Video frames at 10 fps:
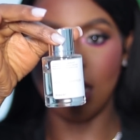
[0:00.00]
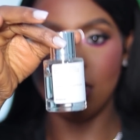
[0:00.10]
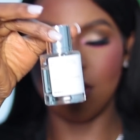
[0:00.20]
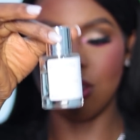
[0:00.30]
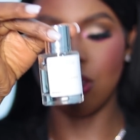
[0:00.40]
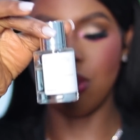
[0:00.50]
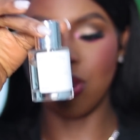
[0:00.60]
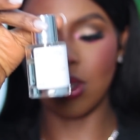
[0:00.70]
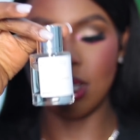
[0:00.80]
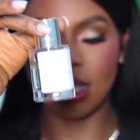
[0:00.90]
and it's not
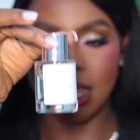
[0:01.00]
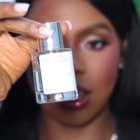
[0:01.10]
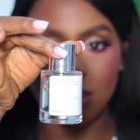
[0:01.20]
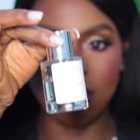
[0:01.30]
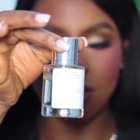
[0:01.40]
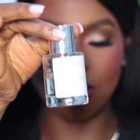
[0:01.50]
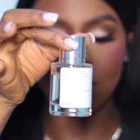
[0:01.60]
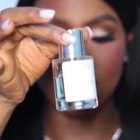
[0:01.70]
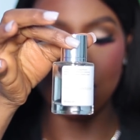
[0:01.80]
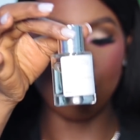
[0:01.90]
falling down. This is
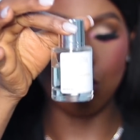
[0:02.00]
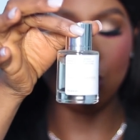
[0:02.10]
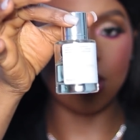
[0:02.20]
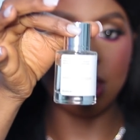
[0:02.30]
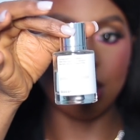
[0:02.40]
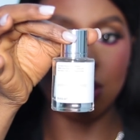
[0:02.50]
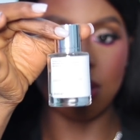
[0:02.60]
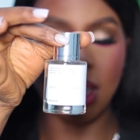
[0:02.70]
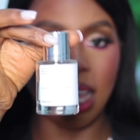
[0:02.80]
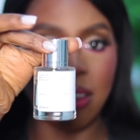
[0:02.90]
such a good thing
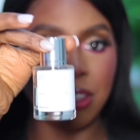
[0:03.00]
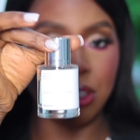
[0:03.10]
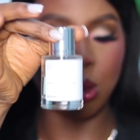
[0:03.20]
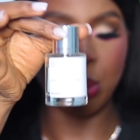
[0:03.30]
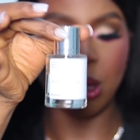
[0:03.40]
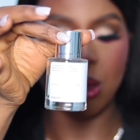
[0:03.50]
to have in your